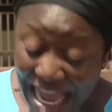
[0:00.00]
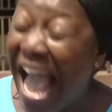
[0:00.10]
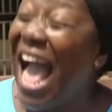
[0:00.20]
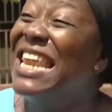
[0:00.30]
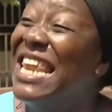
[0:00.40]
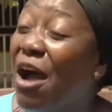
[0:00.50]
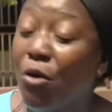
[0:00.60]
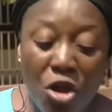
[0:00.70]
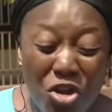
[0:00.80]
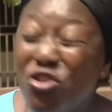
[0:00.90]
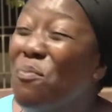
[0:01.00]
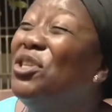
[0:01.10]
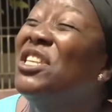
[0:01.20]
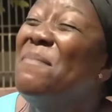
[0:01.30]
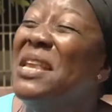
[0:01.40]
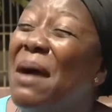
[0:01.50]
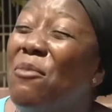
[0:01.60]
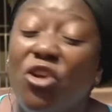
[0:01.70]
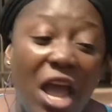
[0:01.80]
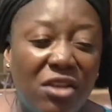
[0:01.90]
here and now, you must give me that
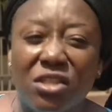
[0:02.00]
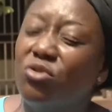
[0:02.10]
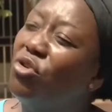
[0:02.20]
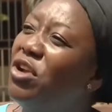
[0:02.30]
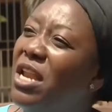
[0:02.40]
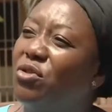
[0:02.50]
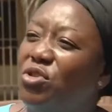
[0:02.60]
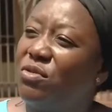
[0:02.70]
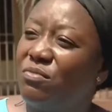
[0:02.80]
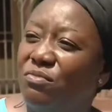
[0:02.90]
money or else no going out.